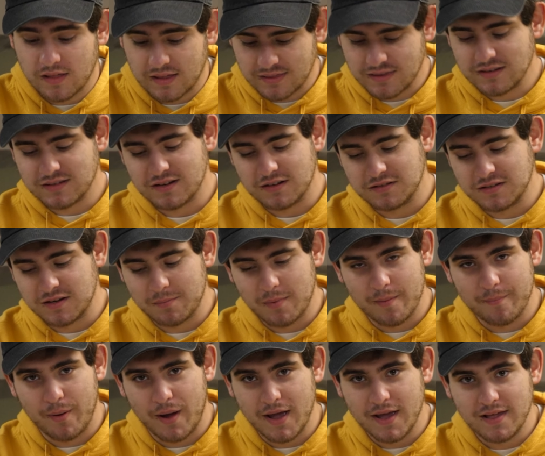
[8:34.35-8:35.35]
Like, this gets on
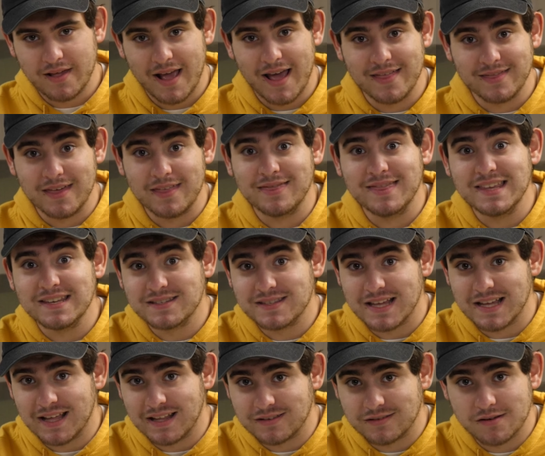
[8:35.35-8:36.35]
my bike, and then this
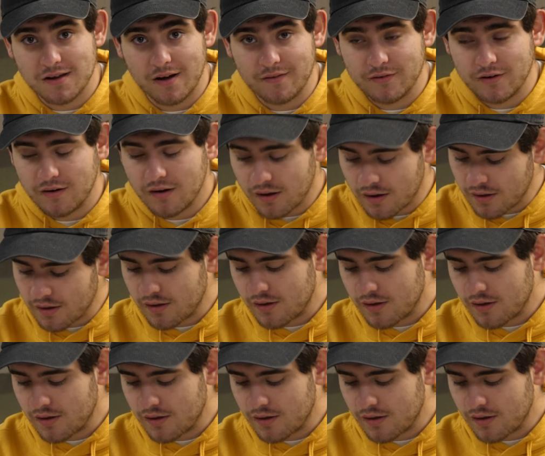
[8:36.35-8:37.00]
thing gets covered.